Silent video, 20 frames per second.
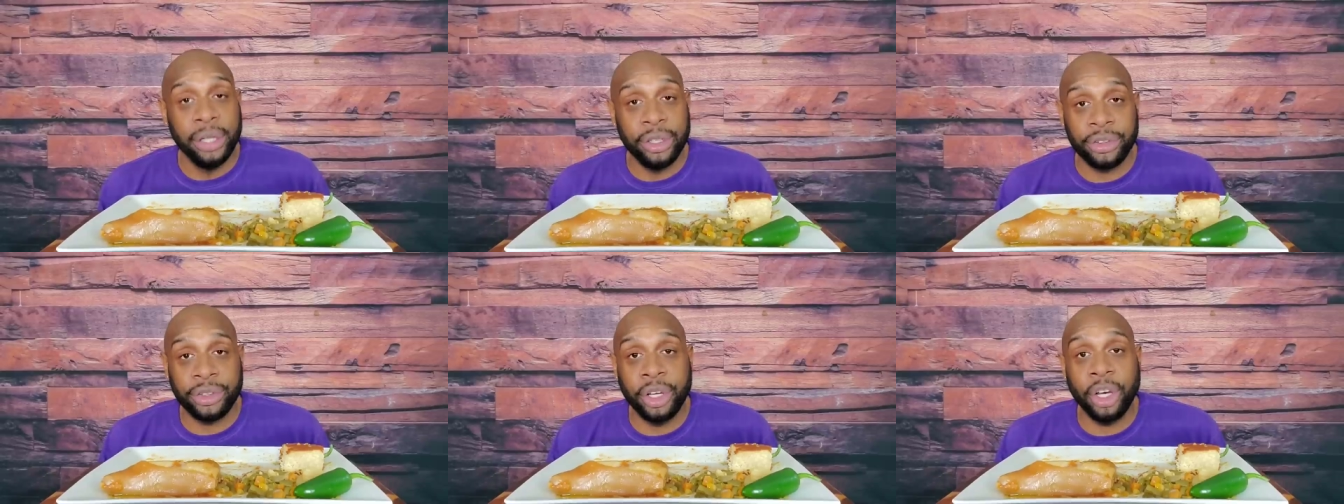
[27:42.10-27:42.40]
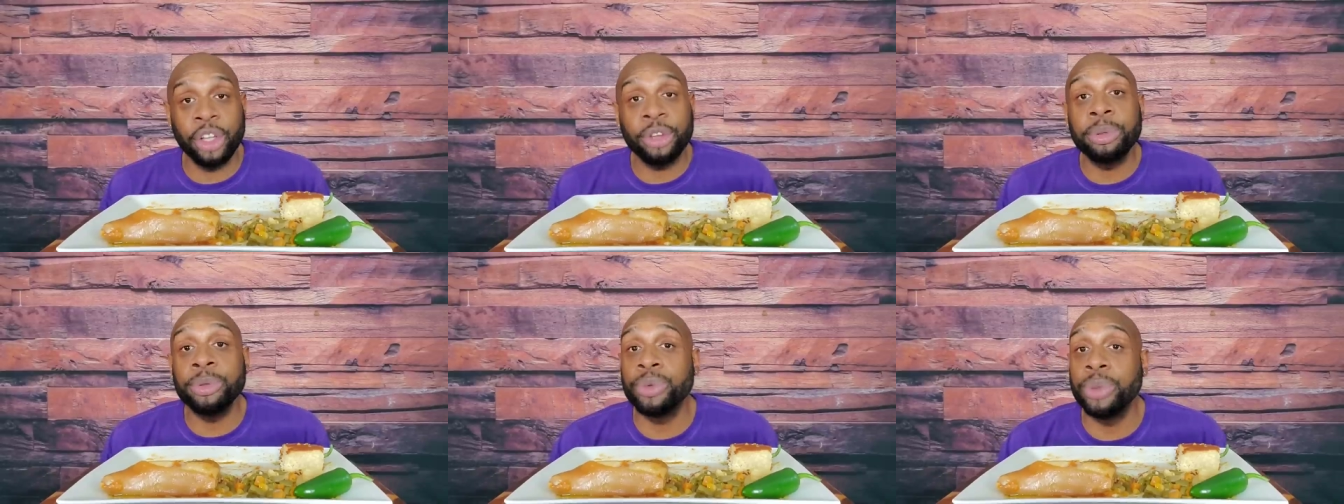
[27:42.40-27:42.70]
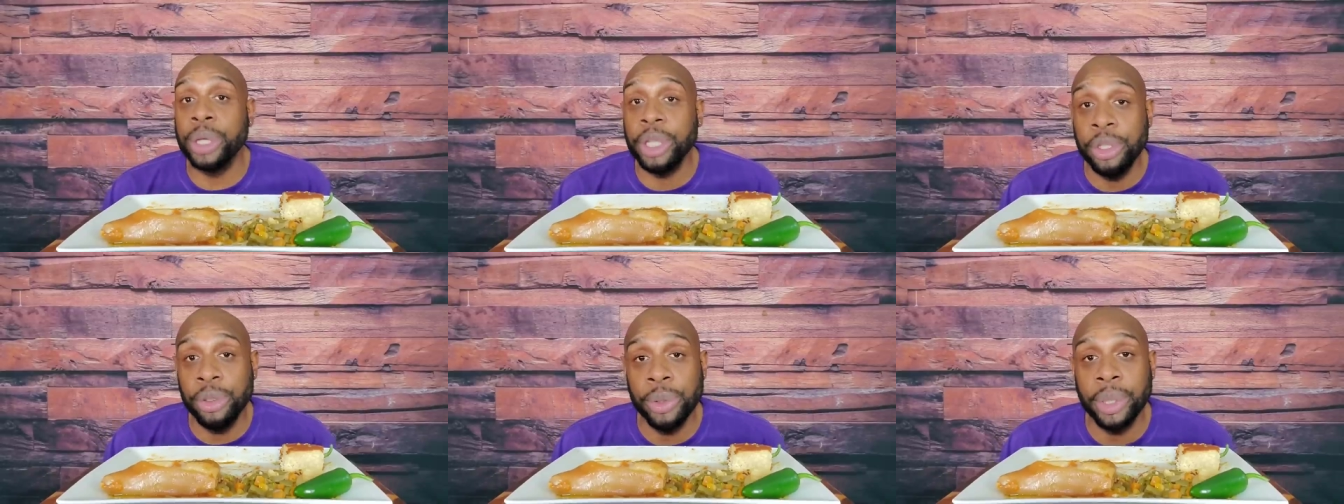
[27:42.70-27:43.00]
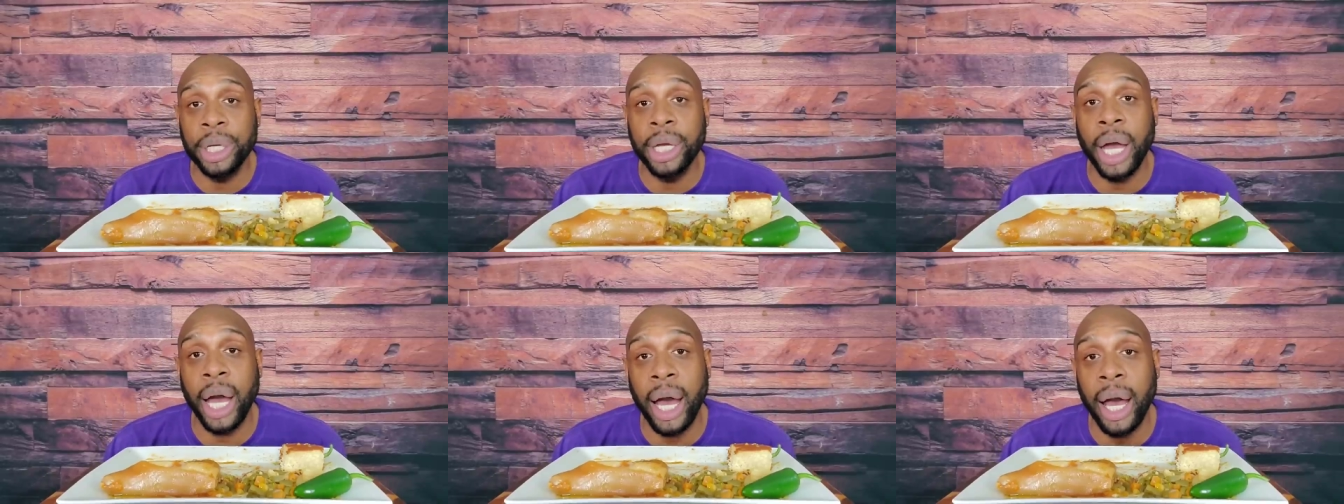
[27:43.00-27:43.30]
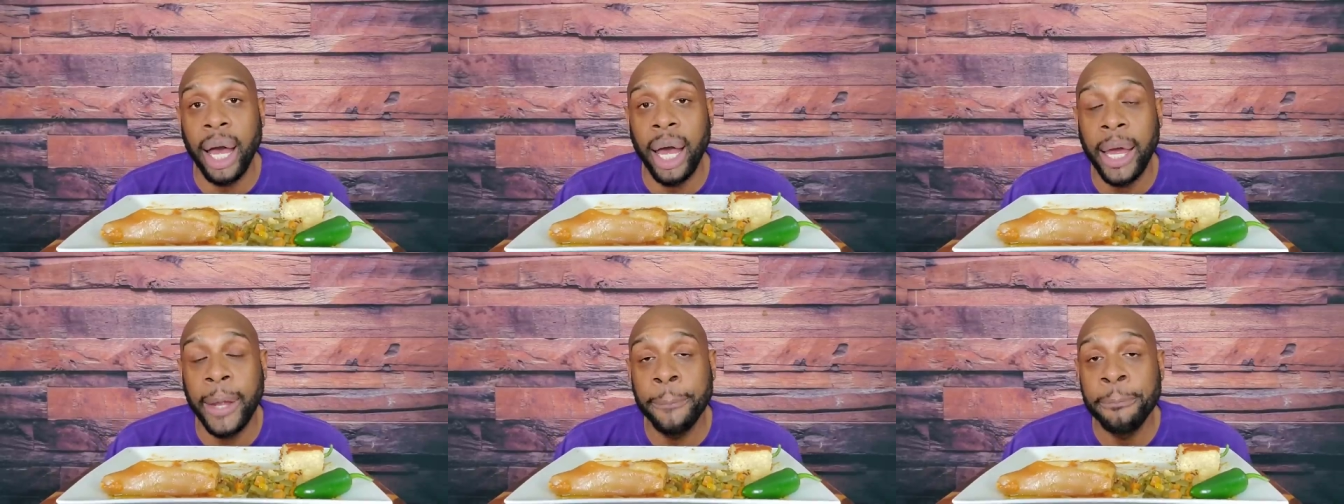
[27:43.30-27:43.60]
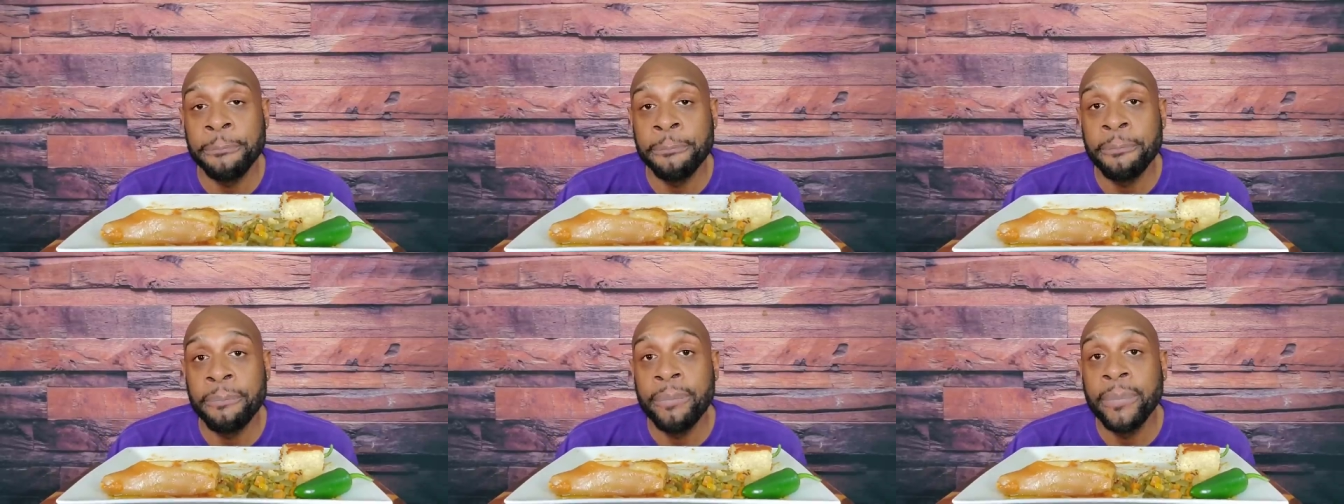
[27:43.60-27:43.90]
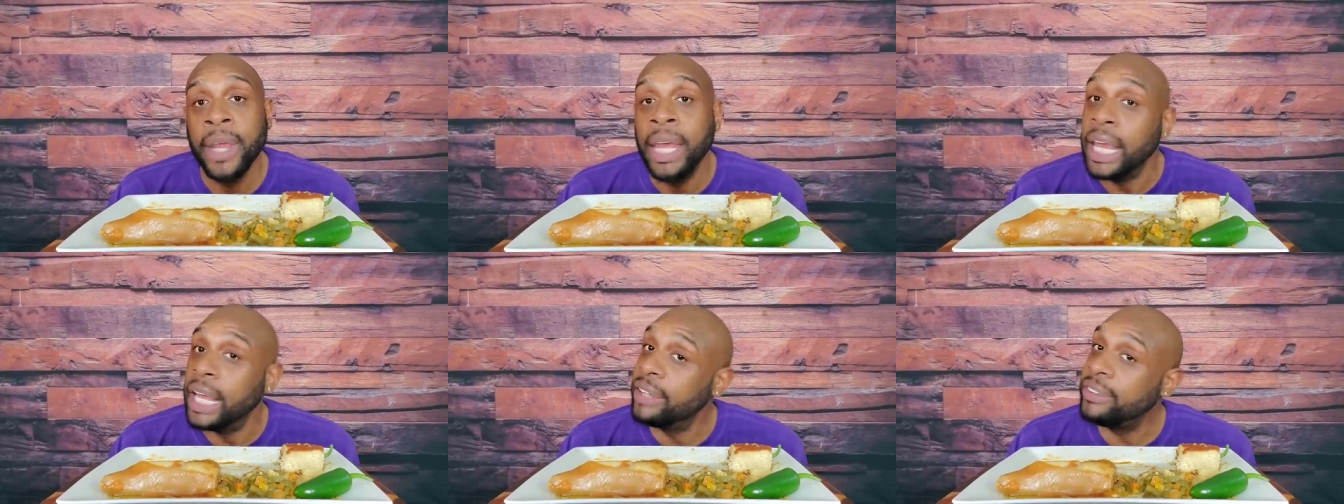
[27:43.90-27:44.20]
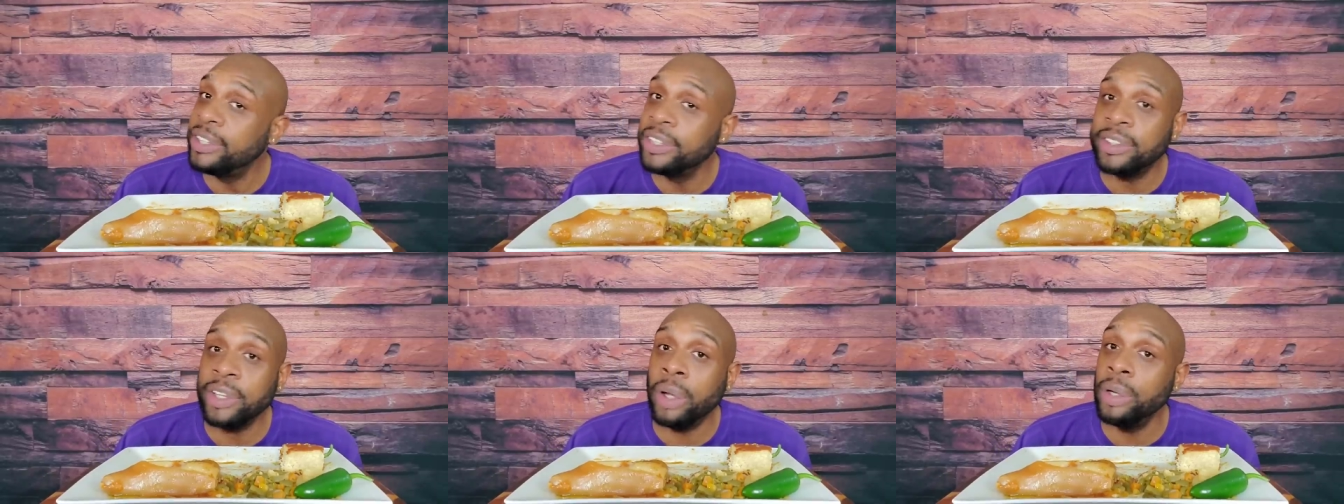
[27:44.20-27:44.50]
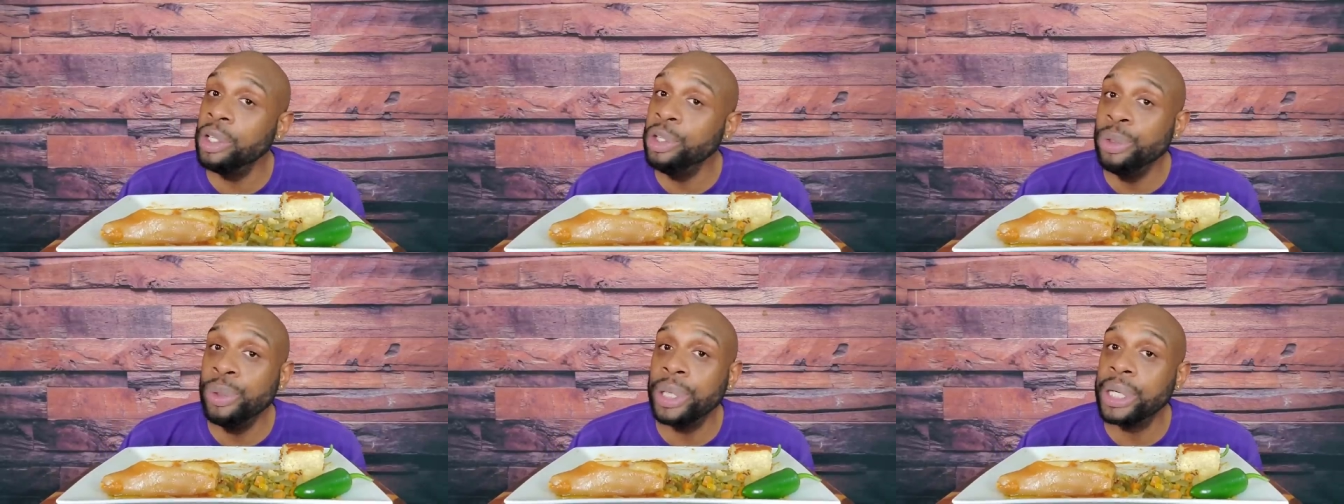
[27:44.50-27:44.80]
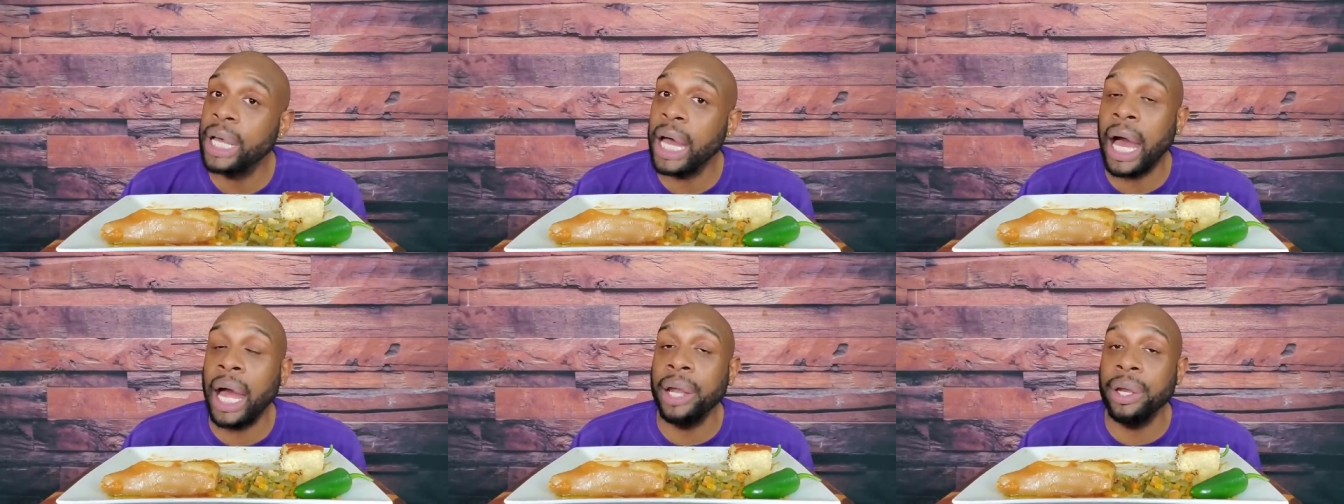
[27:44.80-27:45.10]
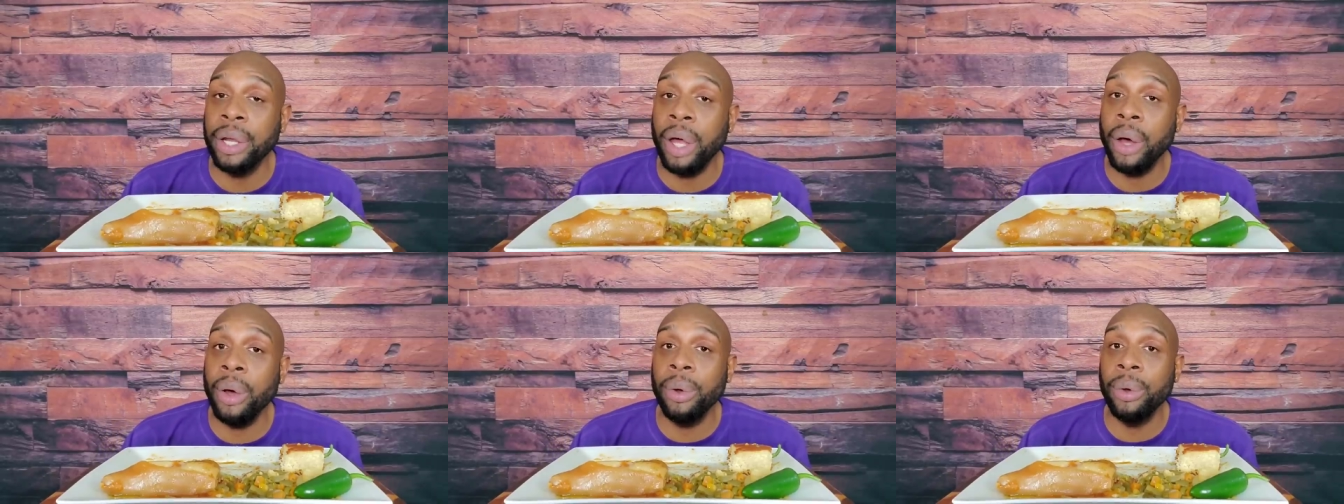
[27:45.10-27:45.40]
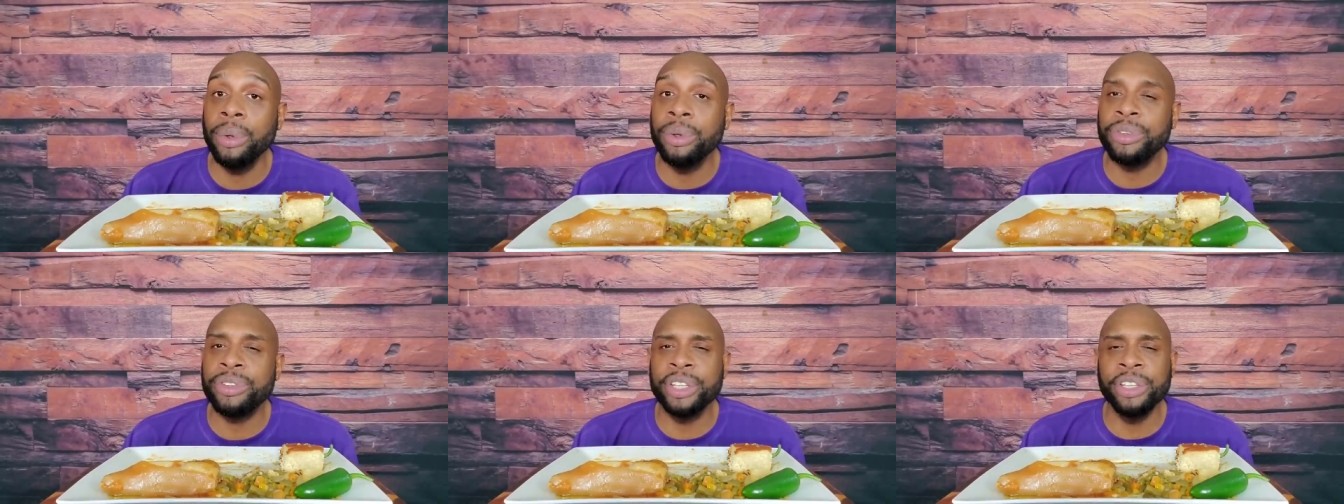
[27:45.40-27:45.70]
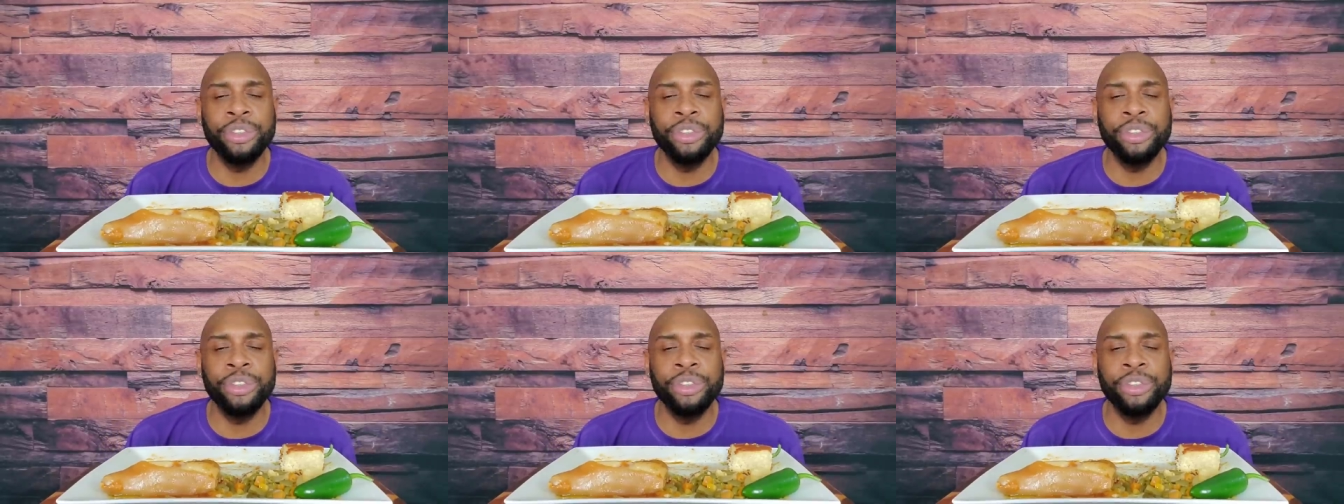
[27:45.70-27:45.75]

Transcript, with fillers: discuss between you and God. And since only you and God knows,